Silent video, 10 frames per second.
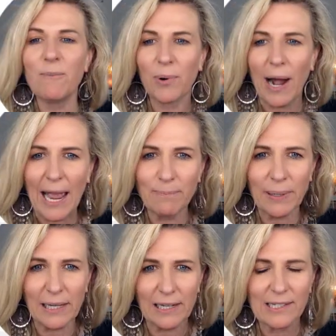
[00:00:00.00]
brand
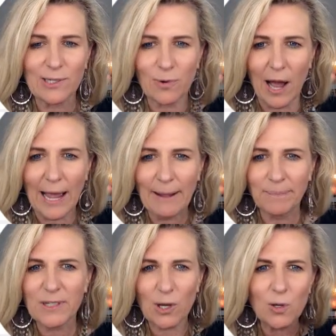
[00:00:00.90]
pillars, right?
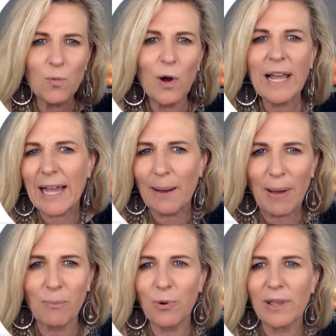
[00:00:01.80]
So you want to come
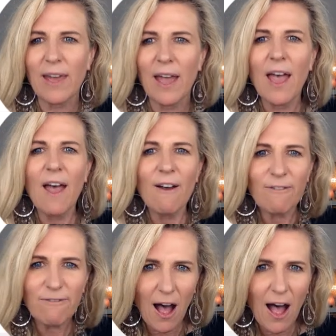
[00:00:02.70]
up with
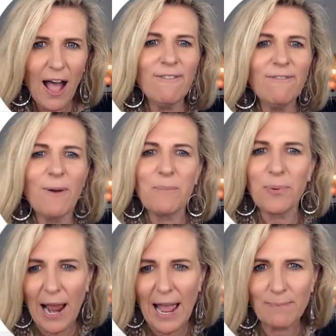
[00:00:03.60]
5
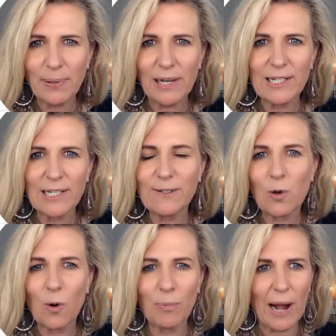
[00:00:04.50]
brand pillars for
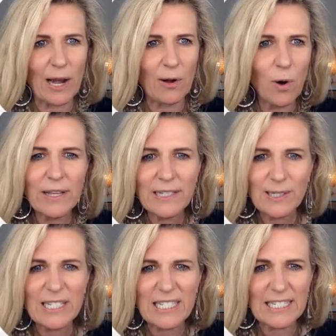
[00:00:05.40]
your brand. What is
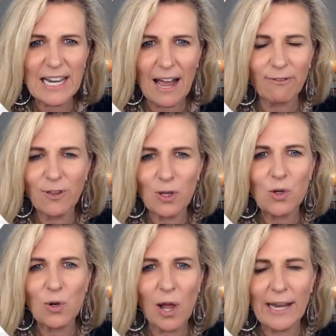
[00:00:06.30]
the stuff that
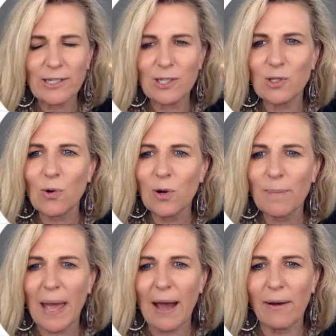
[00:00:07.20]
you like to talk
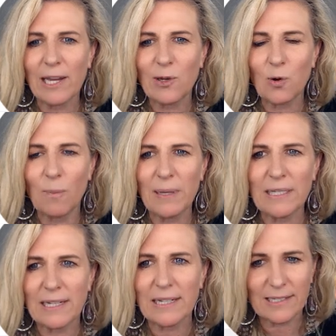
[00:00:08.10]
about in your
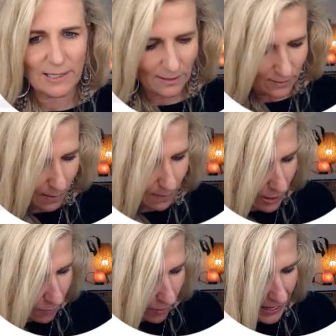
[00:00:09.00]
business, no
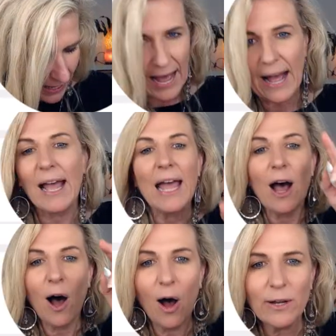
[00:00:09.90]
matter what they are?
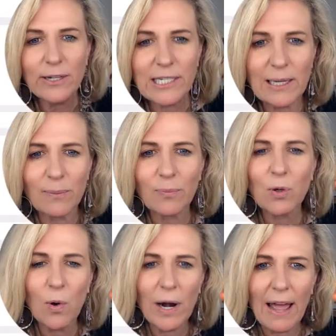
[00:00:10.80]
Hot tip, you
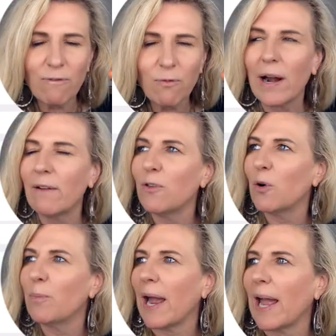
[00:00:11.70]
want to have one of your
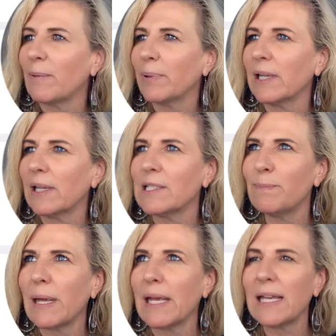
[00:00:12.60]
brand pillars
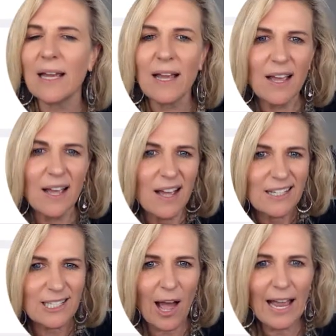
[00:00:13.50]
be
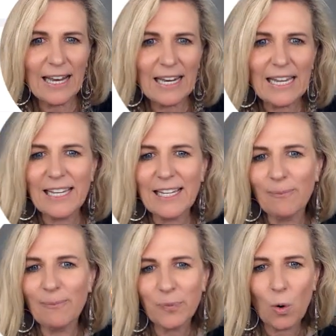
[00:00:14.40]
slightly
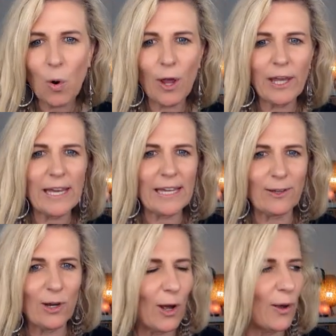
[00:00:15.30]
quirky.
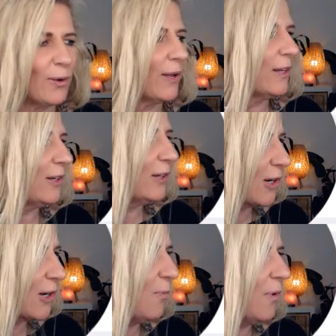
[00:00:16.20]
You know, you
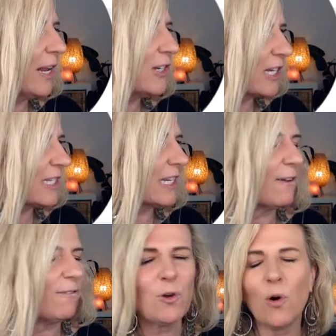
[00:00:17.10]
don't want to just,
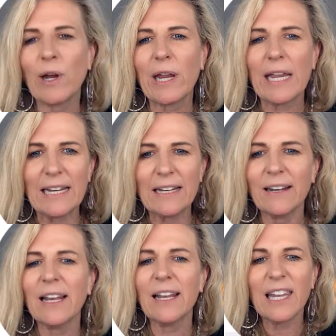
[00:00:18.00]
if you're in
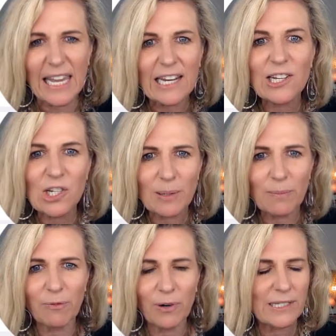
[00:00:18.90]

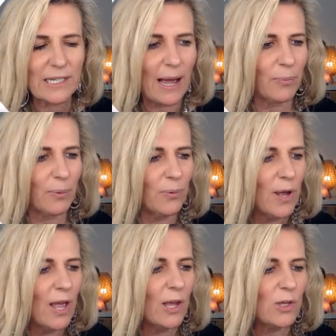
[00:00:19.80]
leadership, for example,
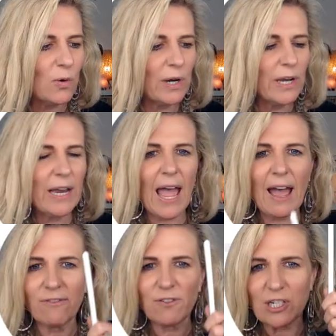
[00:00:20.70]
you wouldn't
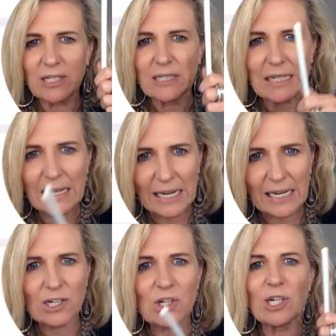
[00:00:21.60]
have just
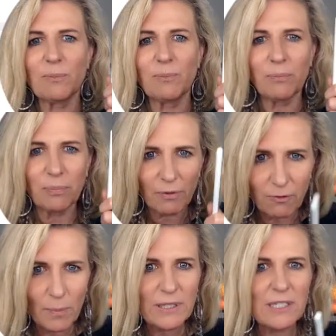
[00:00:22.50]
leadership,
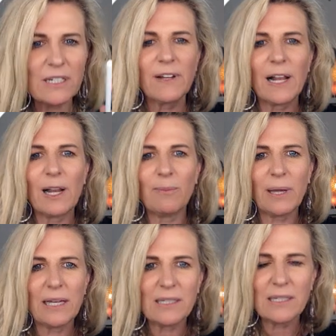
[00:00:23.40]
performance
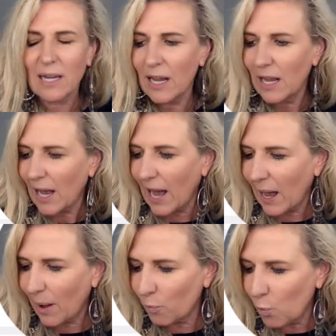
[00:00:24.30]
development,
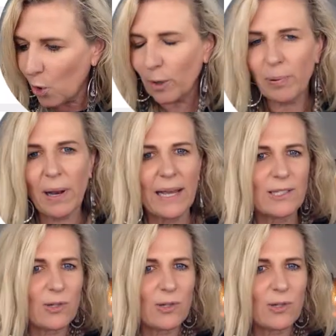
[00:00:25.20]
workplace